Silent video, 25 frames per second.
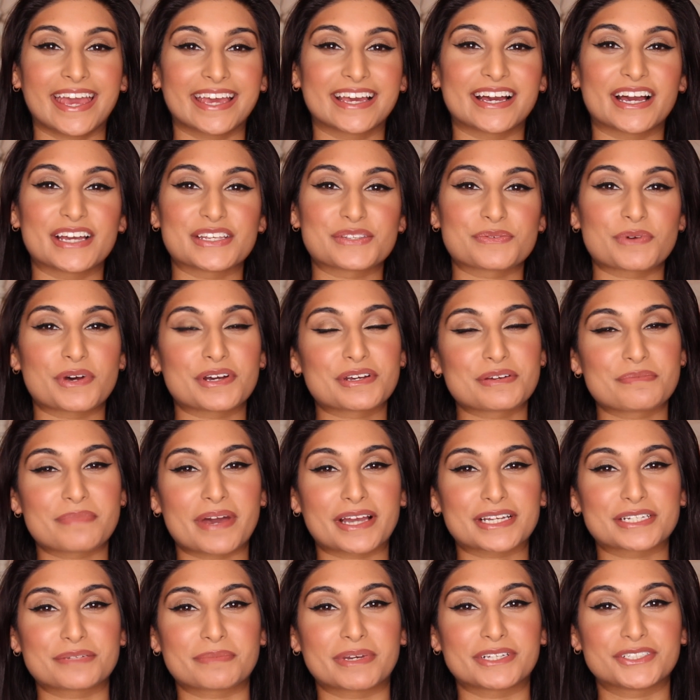Hey guys, welcome
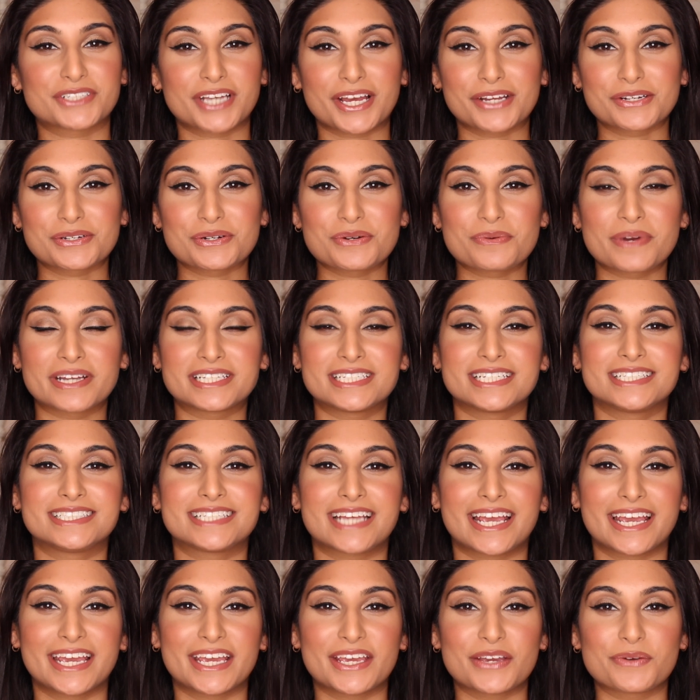back to my channel, where
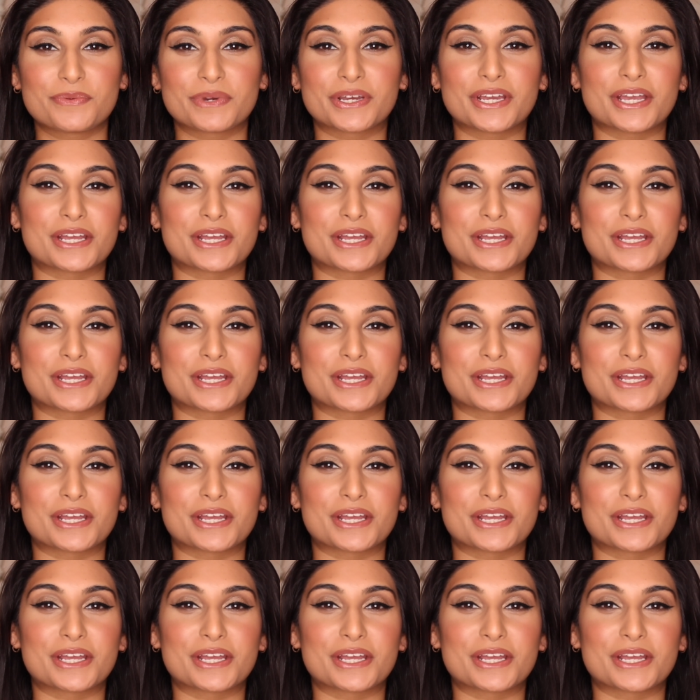today we're